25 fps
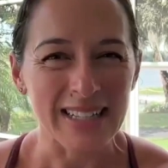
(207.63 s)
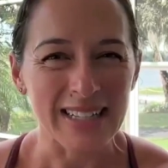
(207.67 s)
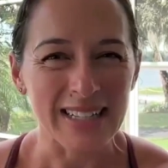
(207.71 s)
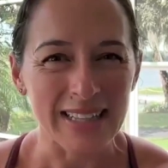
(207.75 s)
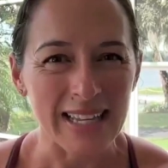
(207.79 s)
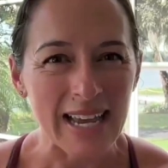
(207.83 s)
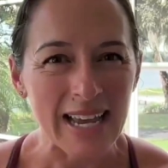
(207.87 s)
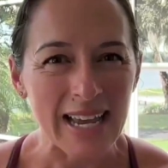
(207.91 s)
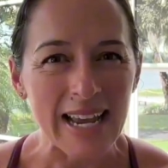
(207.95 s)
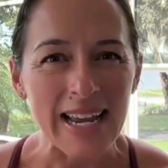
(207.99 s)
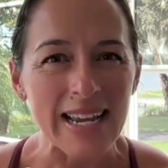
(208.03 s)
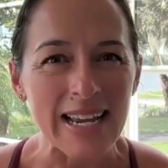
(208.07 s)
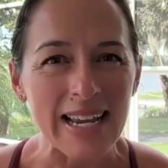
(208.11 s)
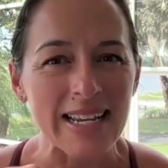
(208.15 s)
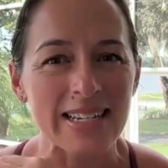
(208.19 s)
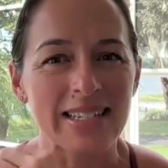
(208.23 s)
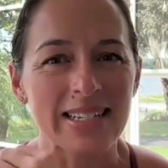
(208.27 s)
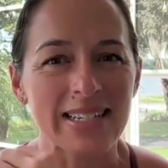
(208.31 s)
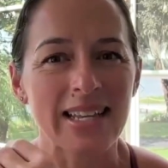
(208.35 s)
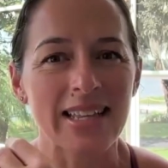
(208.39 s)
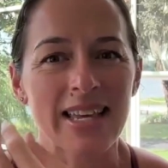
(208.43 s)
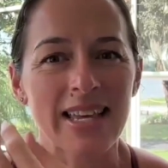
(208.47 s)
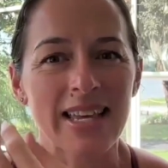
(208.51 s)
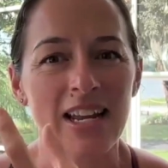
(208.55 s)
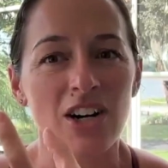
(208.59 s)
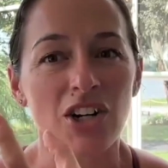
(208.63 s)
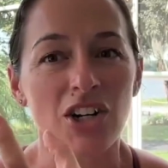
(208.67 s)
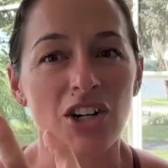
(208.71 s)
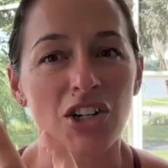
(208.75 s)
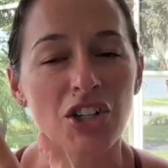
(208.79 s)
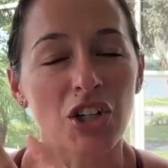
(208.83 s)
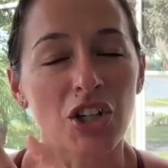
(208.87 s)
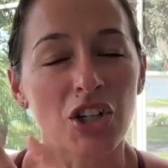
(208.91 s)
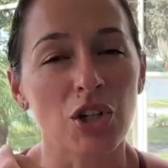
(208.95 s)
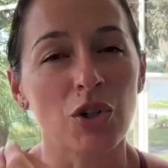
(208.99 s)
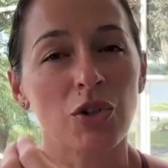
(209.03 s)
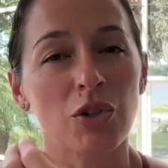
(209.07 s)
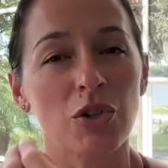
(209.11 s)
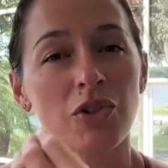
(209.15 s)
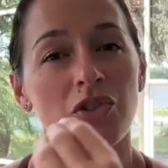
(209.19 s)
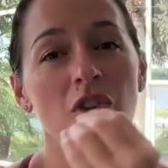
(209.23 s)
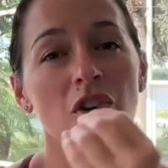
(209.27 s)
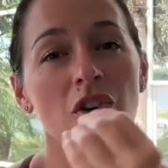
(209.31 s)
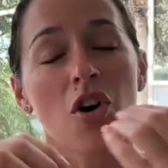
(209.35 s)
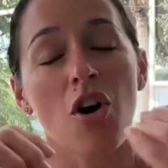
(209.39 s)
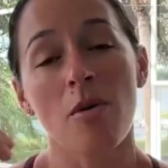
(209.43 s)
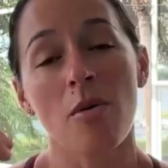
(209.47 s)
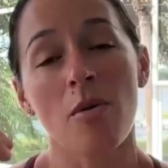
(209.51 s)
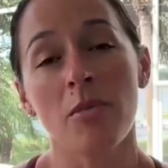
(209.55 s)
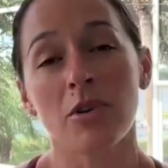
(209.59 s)
clays that are used
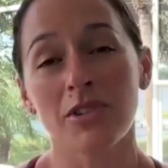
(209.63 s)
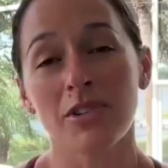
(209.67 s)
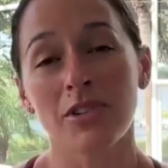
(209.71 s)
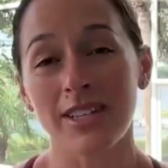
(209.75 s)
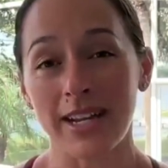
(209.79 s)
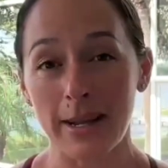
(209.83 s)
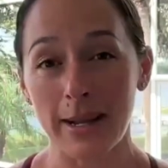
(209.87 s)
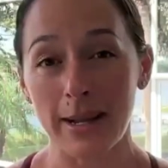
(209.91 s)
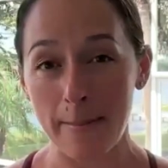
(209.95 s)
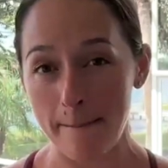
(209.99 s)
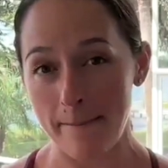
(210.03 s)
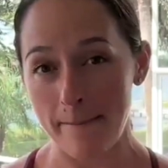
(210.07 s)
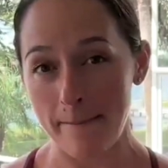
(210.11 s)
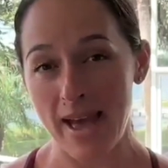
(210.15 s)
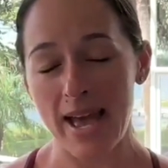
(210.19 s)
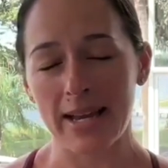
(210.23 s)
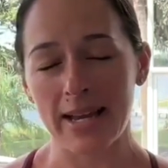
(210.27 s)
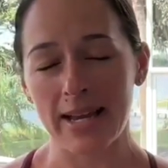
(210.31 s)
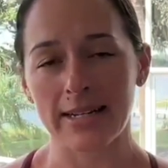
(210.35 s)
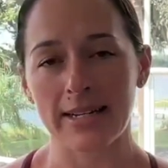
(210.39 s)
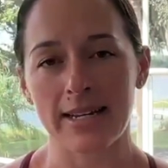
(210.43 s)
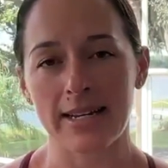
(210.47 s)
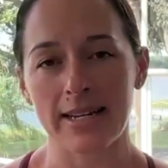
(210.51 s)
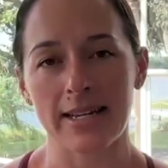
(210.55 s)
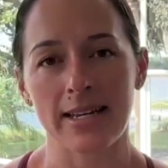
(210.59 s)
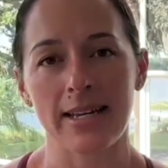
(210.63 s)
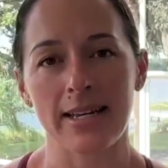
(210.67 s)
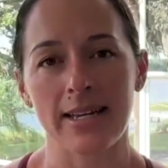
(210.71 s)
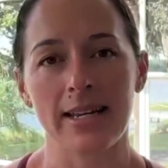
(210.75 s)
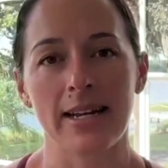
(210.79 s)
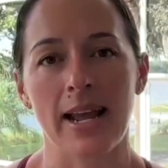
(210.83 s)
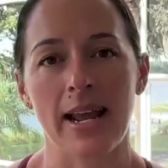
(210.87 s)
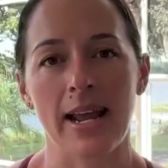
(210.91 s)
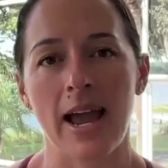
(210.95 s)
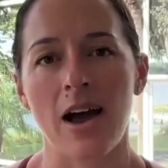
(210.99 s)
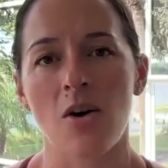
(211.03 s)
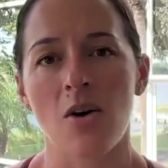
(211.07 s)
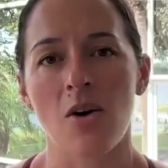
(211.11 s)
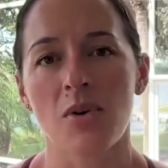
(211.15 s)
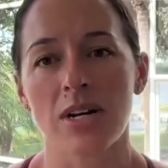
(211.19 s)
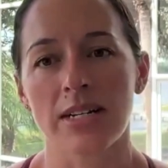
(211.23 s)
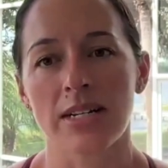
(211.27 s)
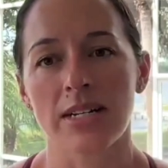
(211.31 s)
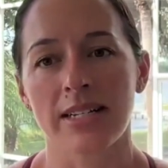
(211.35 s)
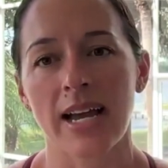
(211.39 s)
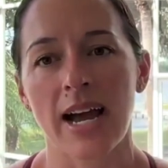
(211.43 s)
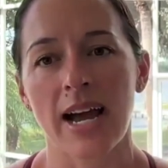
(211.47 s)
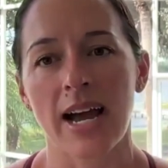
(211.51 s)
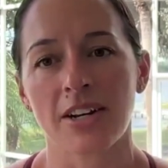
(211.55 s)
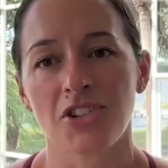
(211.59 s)
almost like a magnet in how it
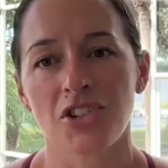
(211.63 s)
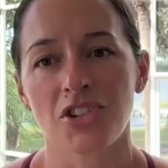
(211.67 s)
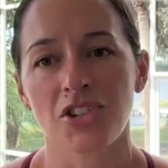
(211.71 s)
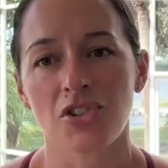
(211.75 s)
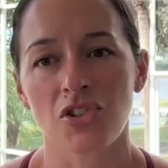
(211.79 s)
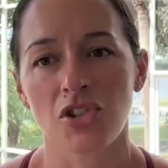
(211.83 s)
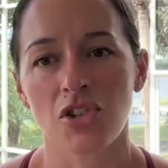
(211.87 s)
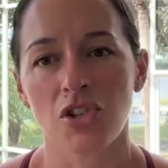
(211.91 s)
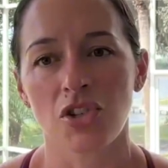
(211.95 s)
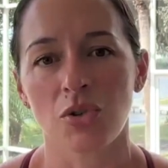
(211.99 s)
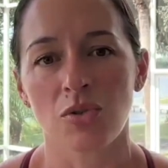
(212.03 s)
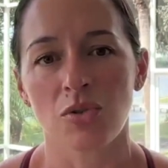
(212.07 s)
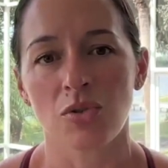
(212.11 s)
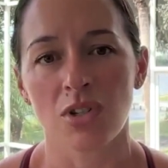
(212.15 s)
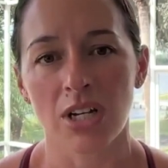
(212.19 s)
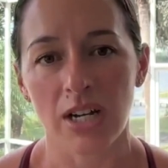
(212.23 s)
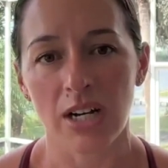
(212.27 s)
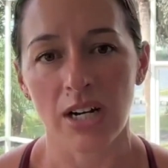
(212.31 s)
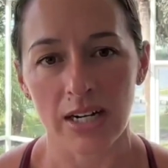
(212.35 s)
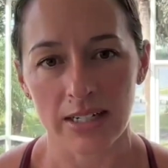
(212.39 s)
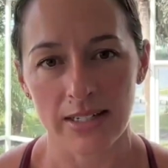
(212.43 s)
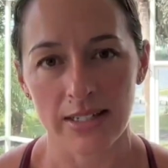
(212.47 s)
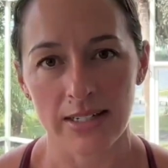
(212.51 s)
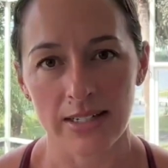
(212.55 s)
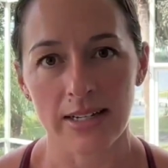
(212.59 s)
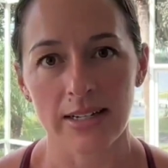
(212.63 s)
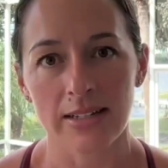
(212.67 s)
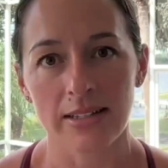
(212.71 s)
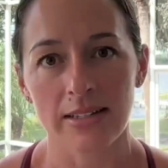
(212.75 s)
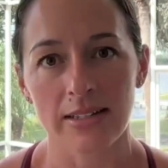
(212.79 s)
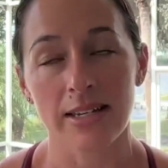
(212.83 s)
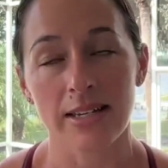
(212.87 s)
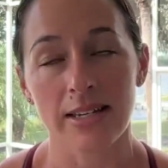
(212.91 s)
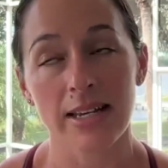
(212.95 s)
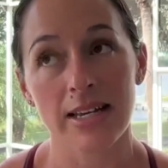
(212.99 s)
attaches to toxins.